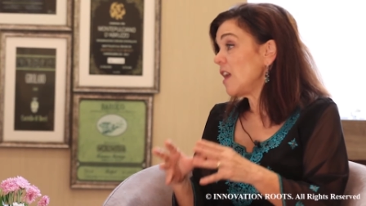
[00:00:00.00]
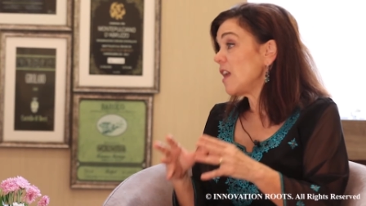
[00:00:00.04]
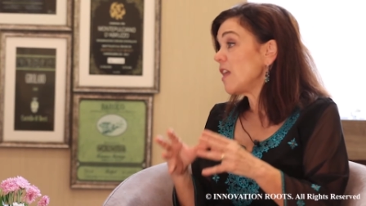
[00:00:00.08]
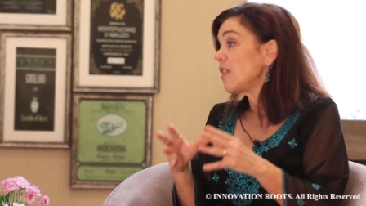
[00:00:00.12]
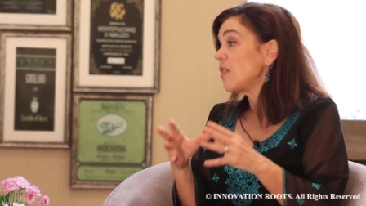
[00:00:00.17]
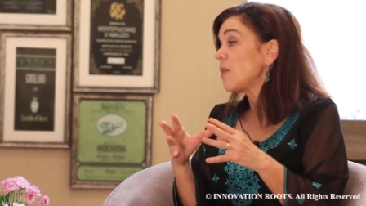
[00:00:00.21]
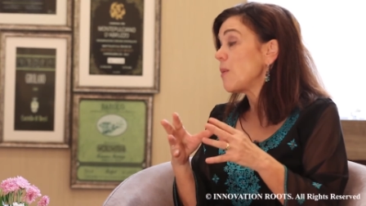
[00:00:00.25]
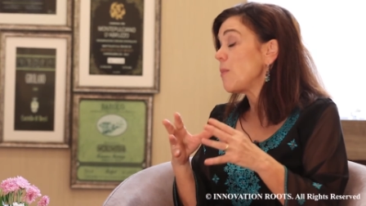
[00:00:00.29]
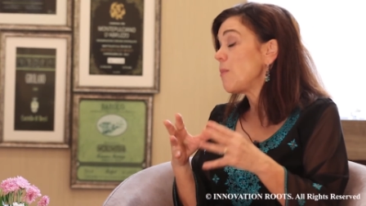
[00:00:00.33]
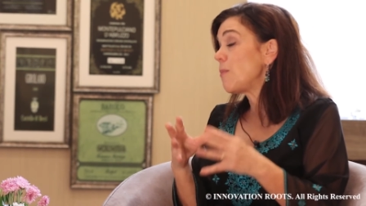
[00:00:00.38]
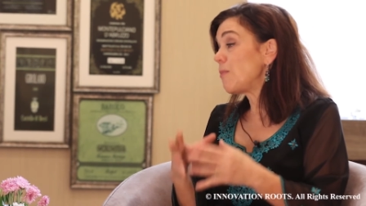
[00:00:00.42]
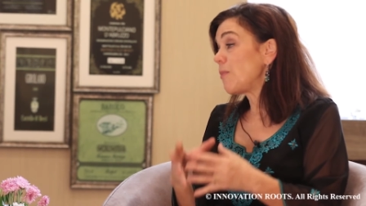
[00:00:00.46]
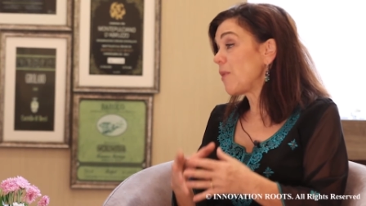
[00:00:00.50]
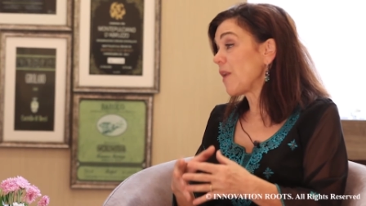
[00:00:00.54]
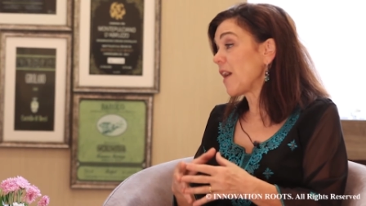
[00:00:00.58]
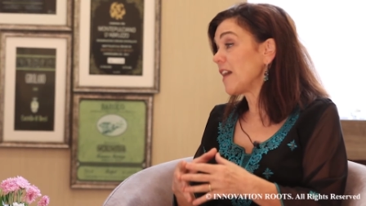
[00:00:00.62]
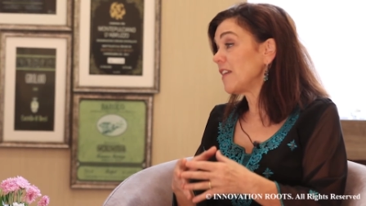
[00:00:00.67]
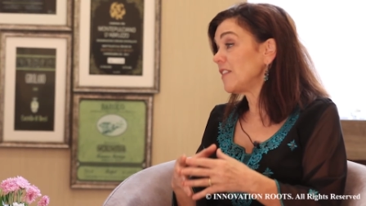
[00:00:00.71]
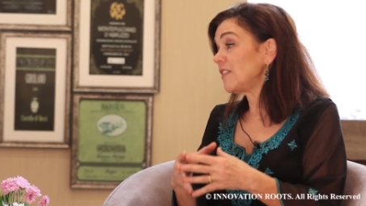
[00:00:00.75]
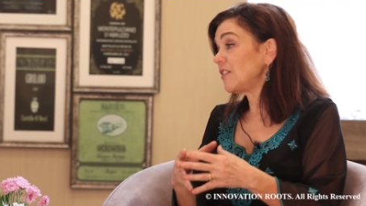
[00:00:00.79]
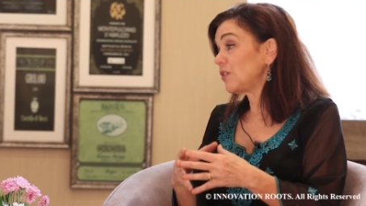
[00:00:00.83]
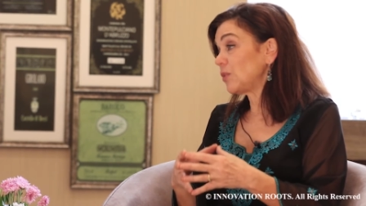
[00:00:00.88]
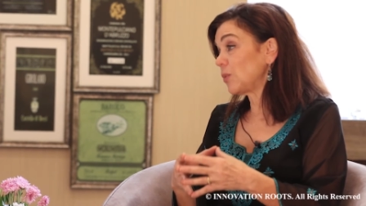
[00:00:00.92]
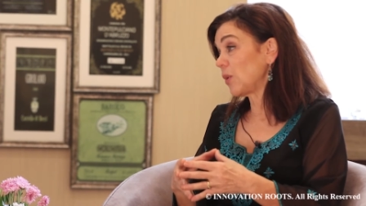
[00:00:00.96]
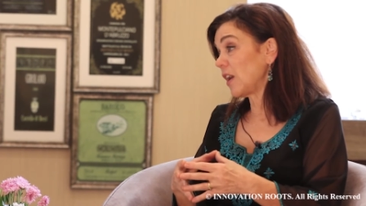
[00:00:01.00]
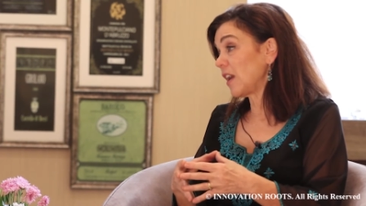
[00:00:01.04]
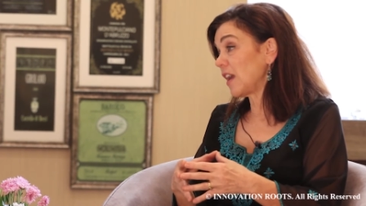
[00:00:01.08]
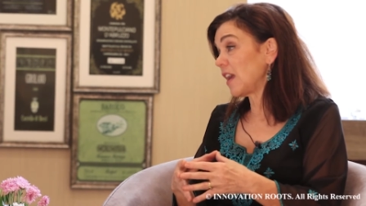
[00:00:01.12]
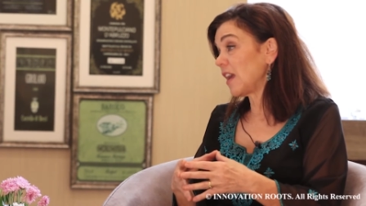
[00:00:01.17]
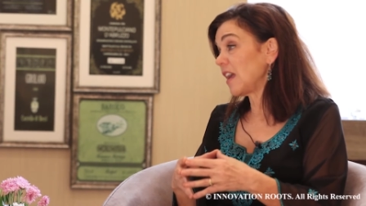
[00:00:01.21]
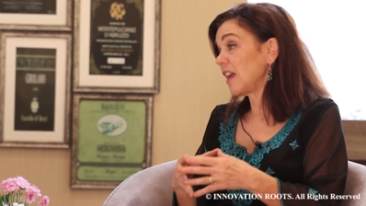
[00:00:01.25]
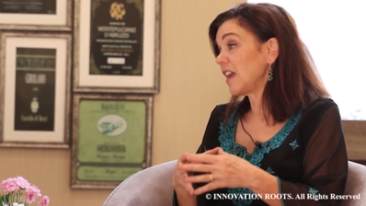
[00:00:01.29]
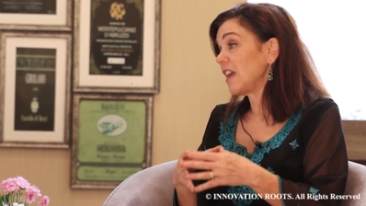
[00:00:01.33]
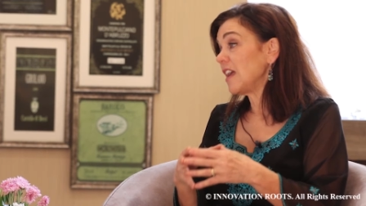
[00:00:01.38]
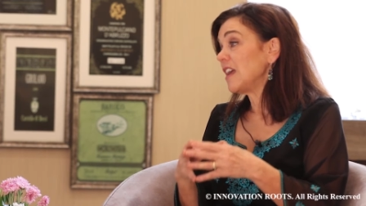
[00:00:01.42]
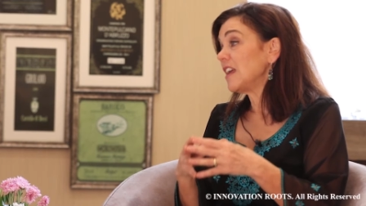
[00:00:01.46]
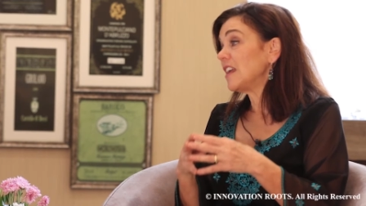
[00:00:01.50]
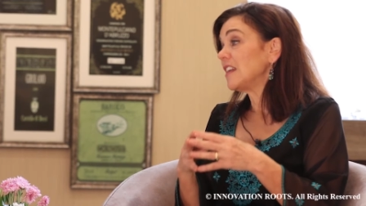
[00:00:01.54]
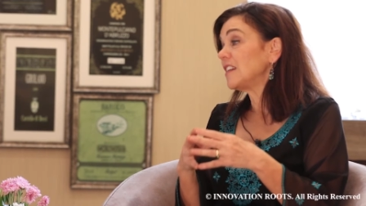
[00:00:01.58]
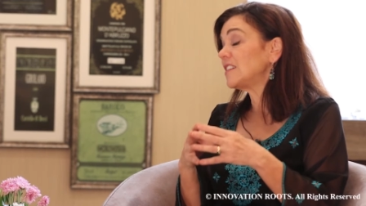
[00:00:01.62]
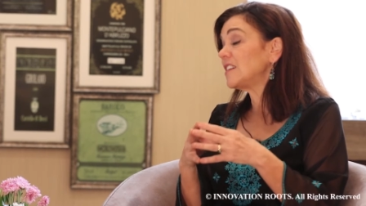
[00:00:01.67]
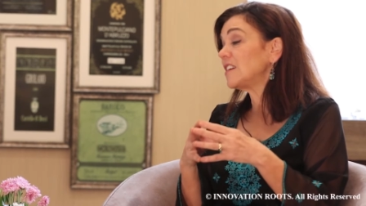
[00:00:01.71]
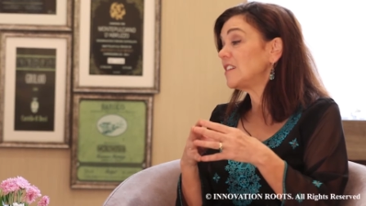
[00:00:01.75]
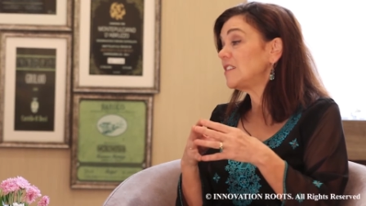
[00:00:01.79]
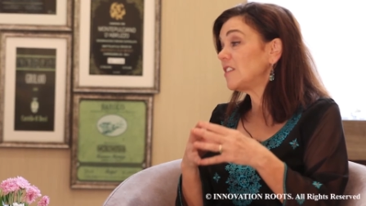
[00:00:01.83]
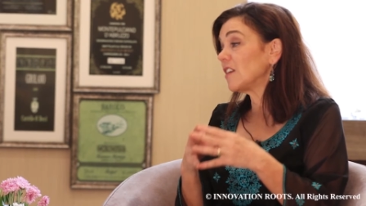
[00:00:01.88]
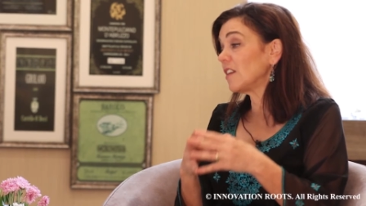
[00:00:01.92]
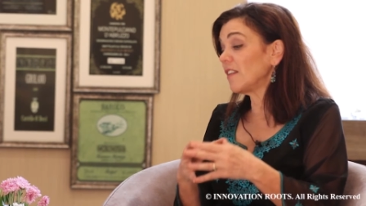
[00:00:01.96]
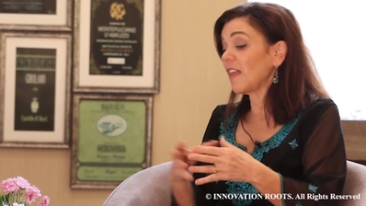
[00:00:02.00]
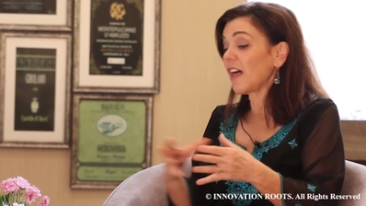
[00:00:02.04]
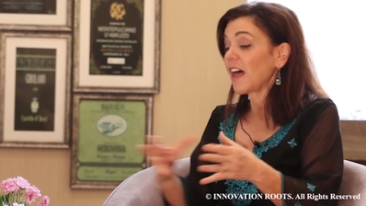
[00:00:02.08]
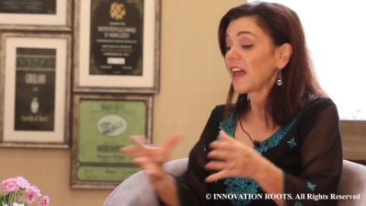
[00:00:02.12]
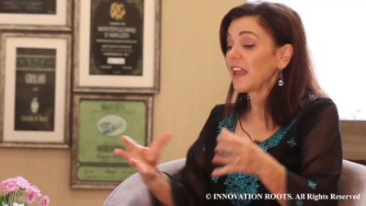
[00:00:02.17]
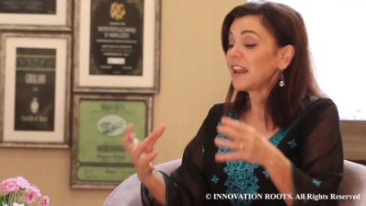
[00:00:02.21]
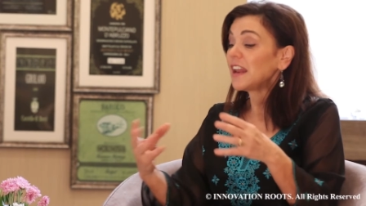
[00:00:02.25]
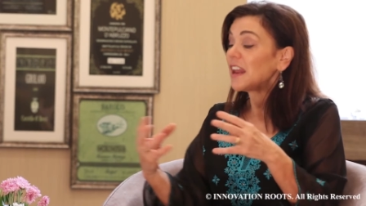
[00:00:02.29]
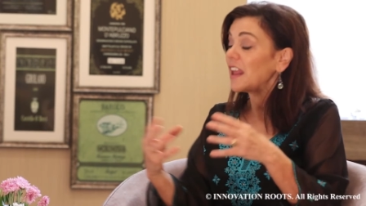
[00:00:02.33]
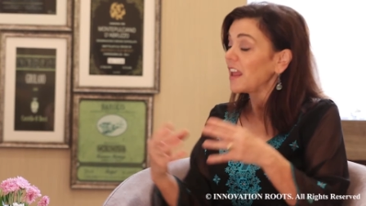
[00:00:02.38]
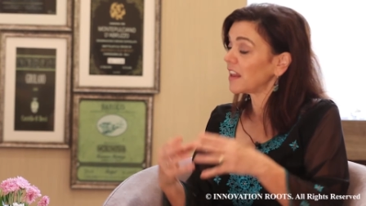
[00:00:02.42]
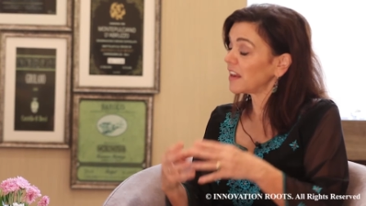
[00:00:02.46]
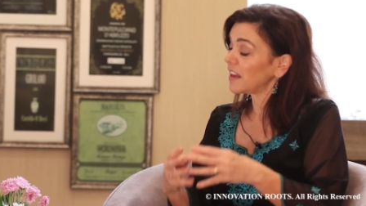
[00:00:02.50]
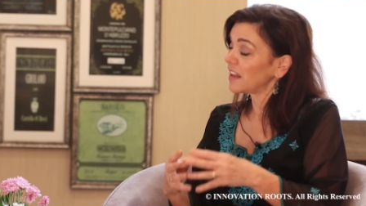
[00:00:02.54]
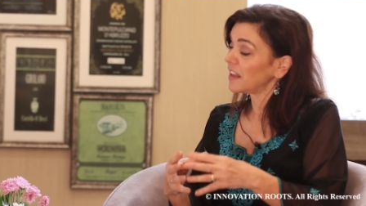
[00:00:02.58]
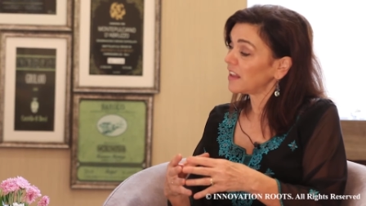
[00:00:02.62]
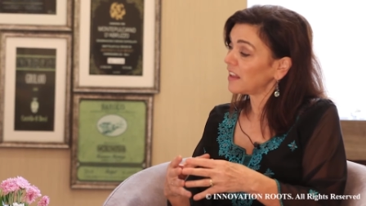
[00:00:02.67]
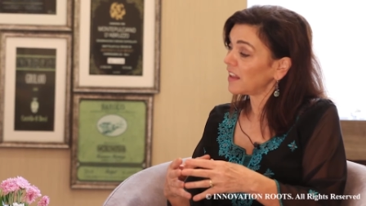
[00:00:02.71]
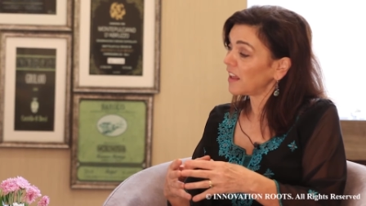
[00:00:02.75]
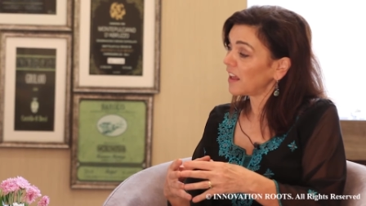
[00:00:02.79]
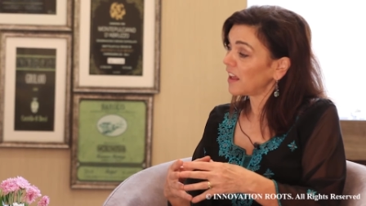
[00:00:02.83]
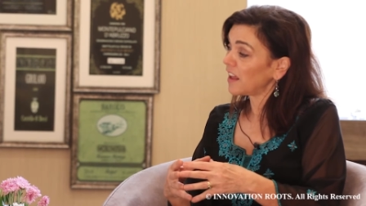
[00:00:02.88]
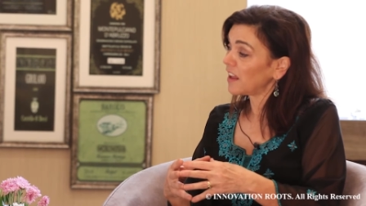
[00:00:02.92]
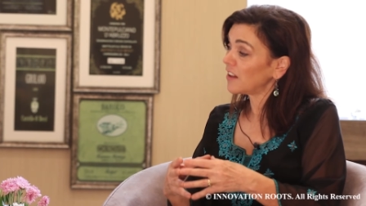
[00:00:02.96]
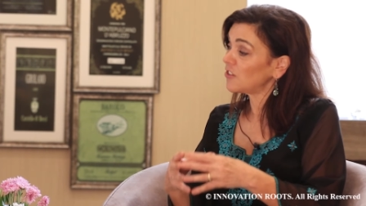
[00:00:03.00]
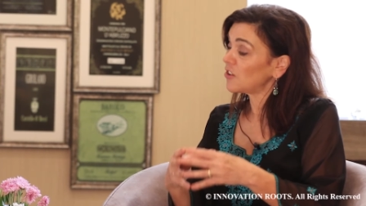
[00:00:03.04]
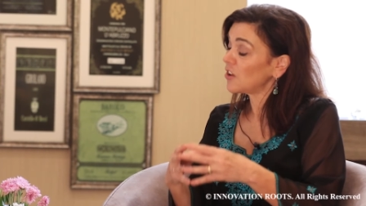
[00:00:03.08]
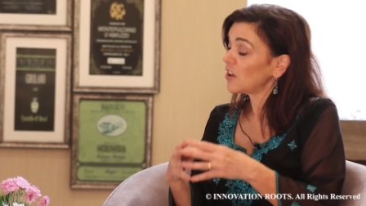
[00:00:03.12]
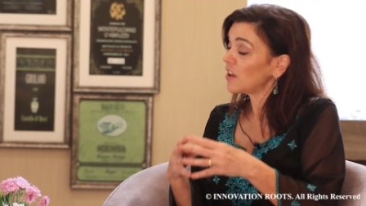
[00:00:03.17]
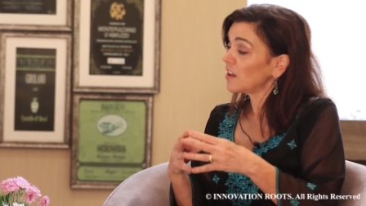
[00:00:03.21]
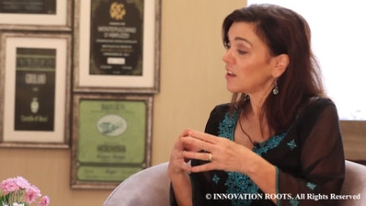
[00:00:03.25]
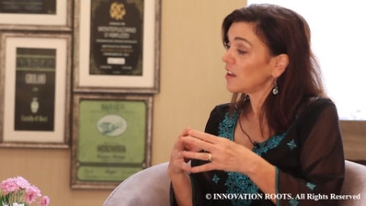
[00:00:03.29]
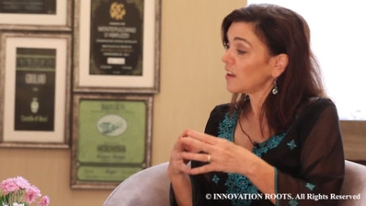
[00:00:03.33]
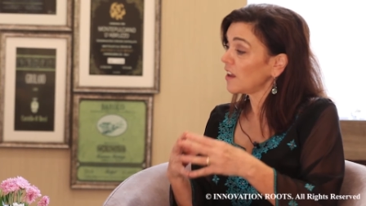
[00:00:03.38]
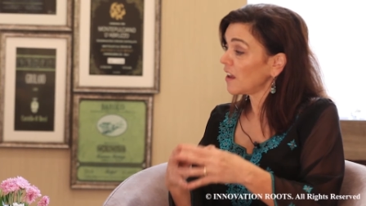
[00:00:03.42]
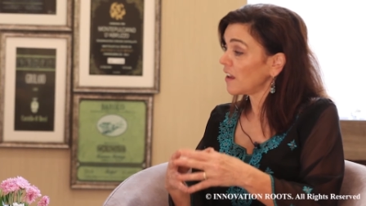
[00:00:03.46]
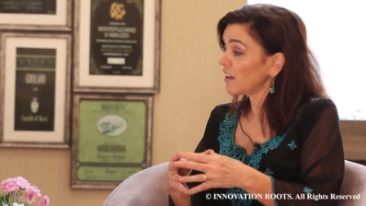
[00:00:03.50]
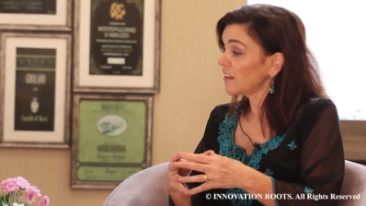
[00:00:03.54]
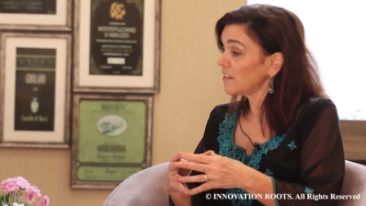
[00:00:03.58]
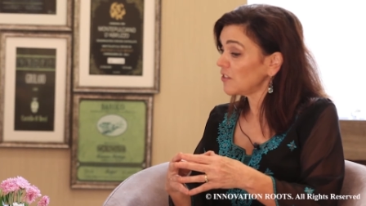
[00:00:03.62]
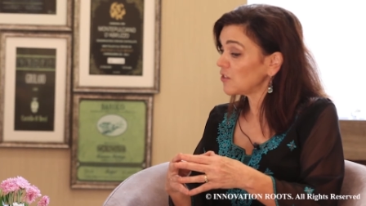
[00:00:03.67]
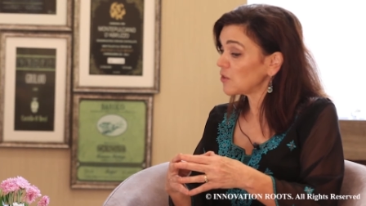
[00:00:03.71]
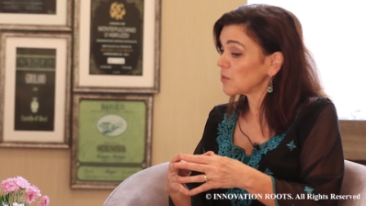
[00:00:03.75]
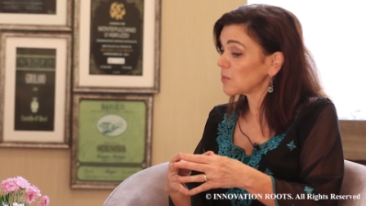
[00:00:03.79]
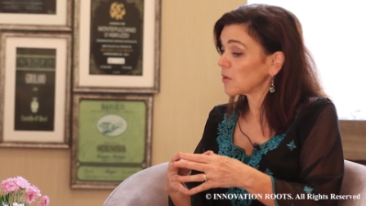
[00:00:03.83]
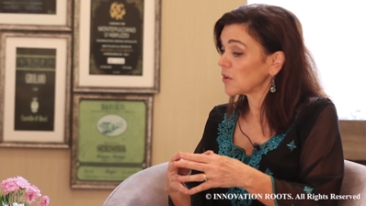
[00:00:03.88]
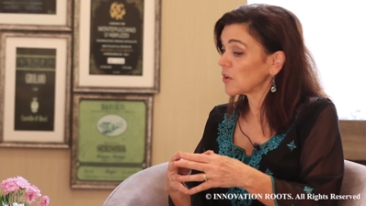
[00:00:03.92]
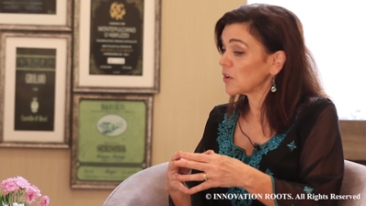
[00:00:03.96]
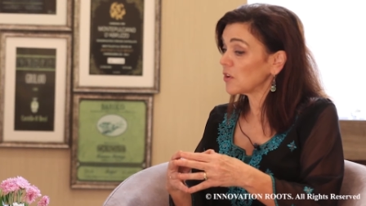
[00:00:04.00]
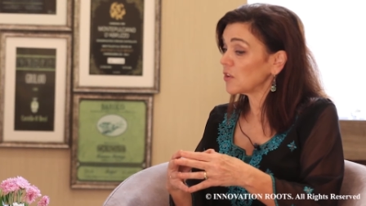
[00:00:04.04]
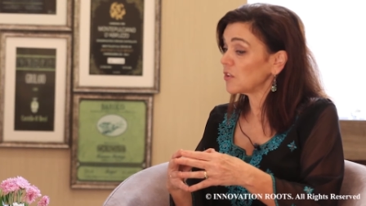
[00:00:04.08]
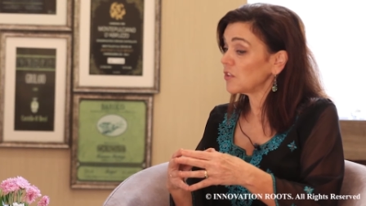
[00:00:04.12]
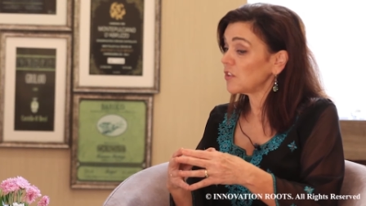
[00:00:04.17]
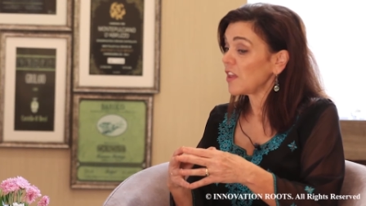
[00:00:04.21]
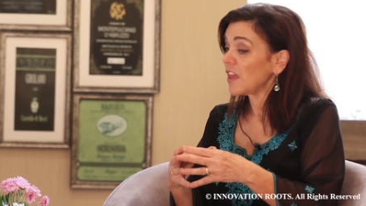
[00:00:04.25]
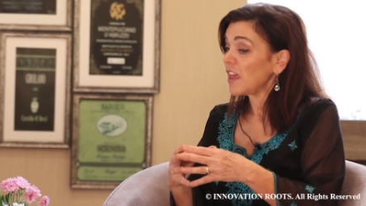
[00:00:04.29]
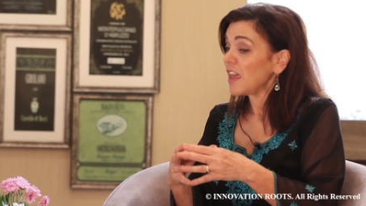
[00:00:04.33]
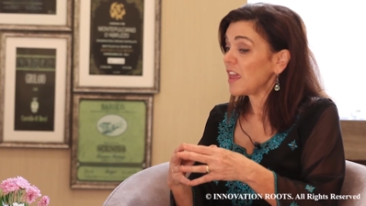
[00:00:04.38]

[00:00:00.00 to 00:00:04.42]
The best way to delight and engage customers